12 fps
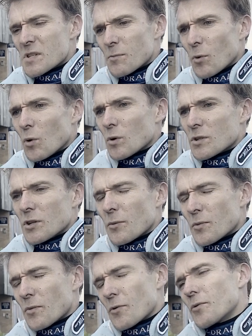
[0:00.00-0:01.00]
sport, you know,
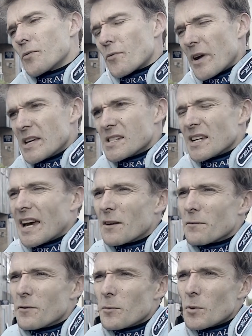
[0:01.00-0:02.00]
through racing
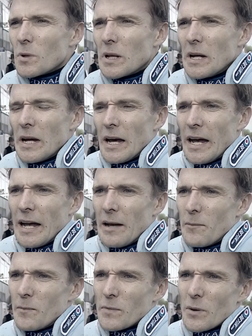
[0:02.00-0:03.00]
and football,
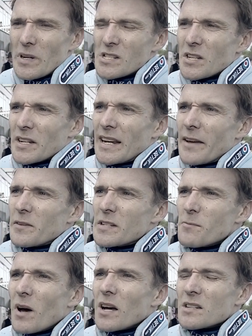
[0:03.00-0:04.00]
um, you know, he certainly left
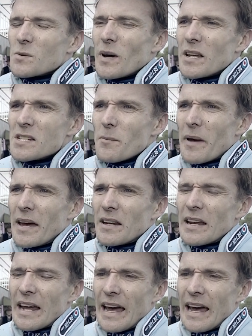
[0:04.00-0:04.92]
his mark as well as a man.